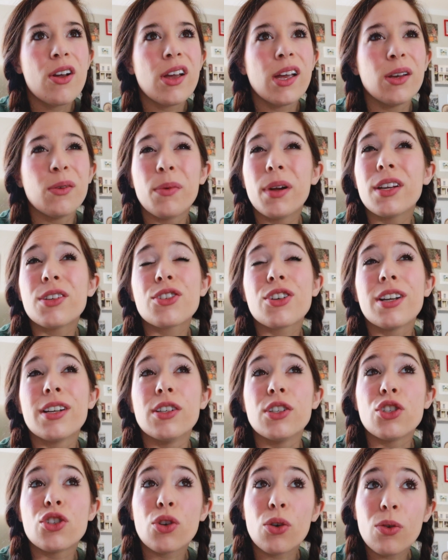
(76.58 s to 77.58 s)
in which an
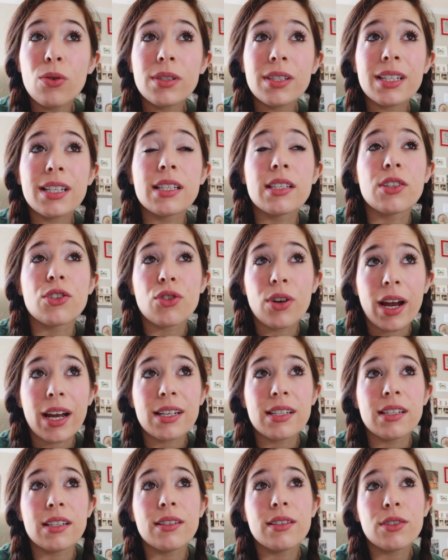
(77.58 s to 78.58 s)
adult is
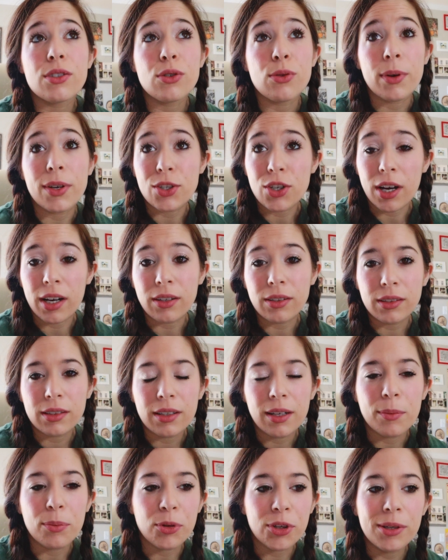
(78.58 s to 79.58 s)
attracted to a child,
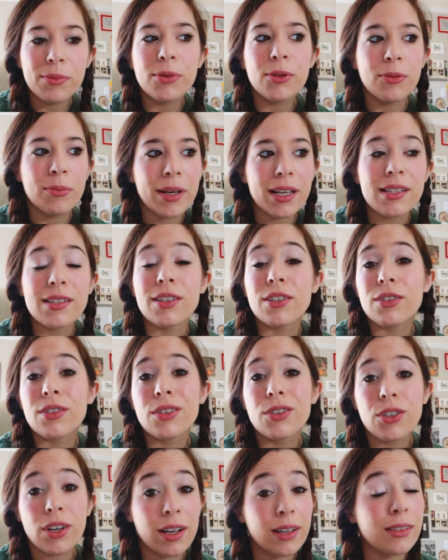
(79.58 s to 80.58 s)
a prepubescent
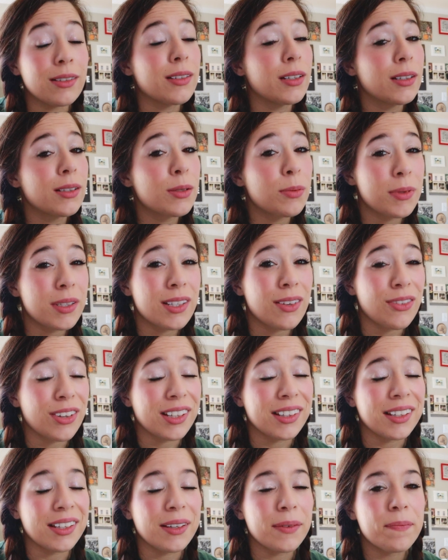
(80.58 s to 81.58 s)
child
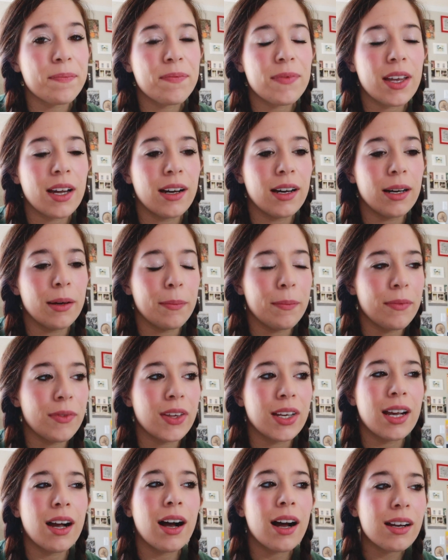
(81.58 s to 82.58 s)
specifically.
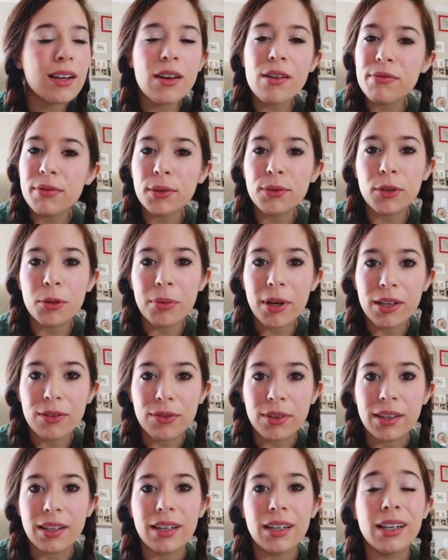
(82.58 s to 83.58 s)
The cutoff for
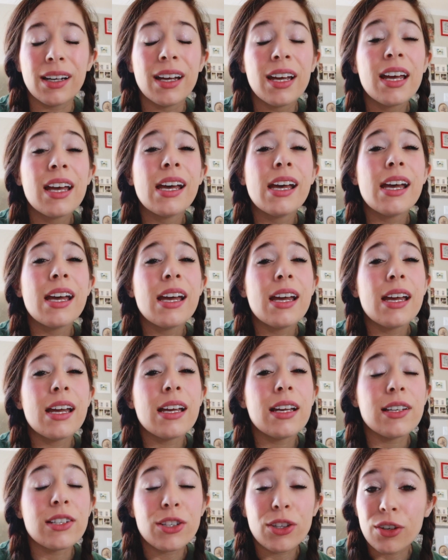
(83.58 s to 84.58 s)
pedophilia
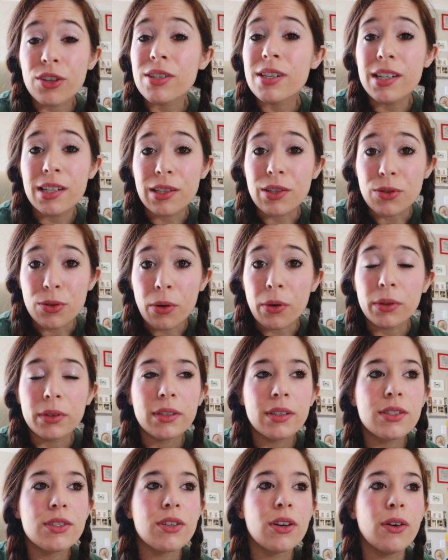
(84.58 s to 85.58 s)
is 13 years old,
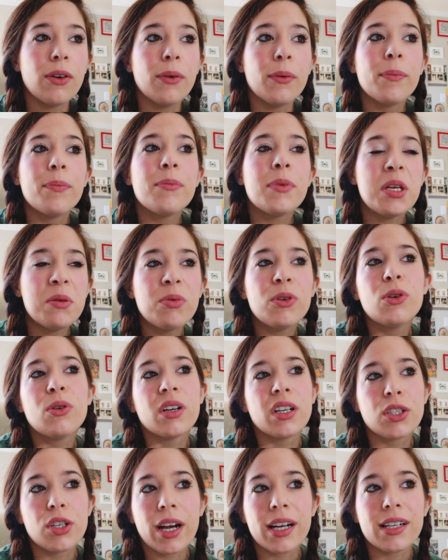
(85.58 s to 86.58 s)
so people who
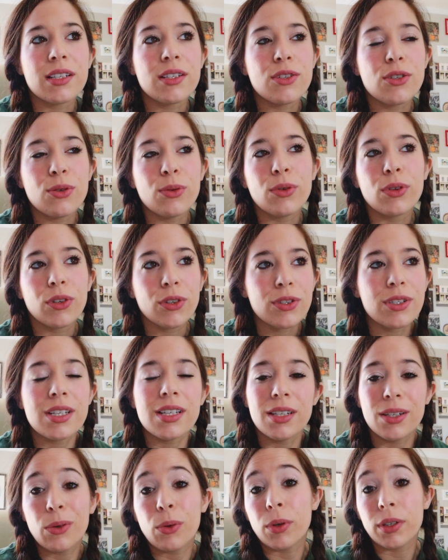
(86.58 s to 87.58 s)
are attracted to
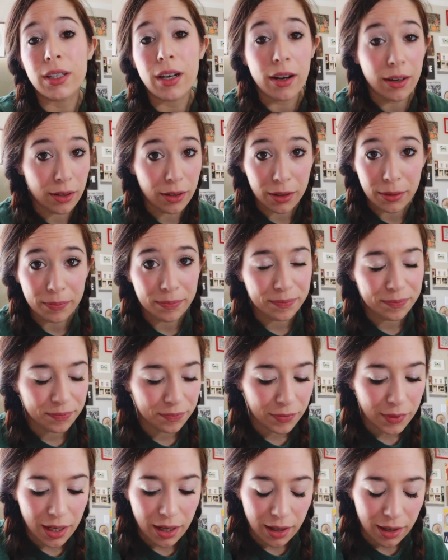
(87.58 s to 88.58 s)
13 or younger
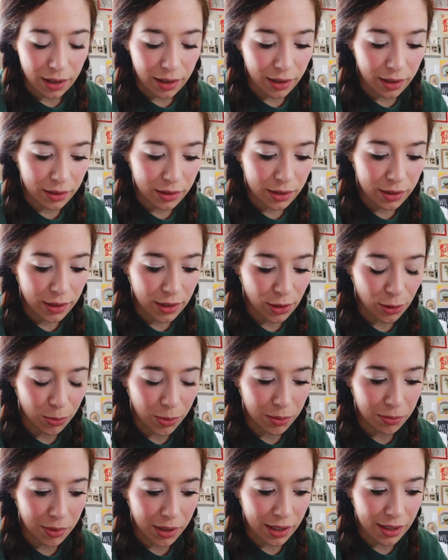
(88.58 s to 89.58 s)

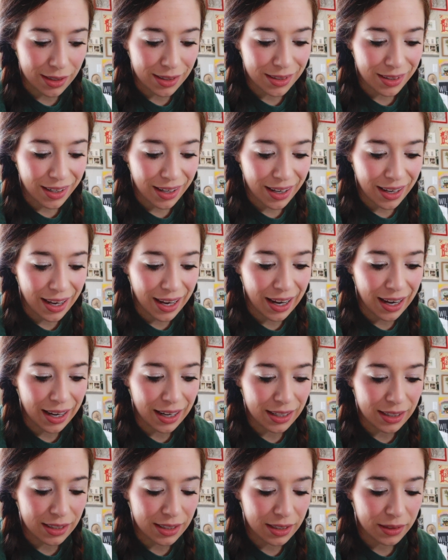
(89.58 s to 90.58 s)
human beings.
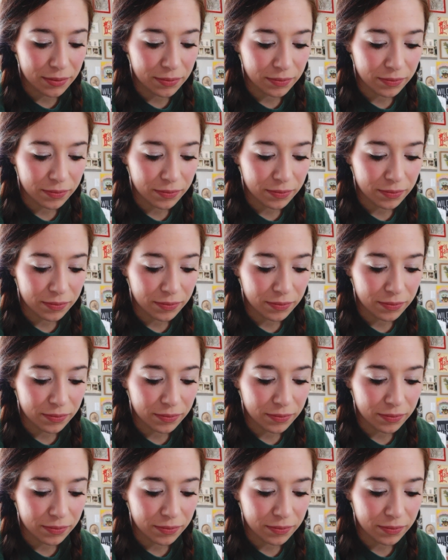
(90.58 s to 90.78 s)
And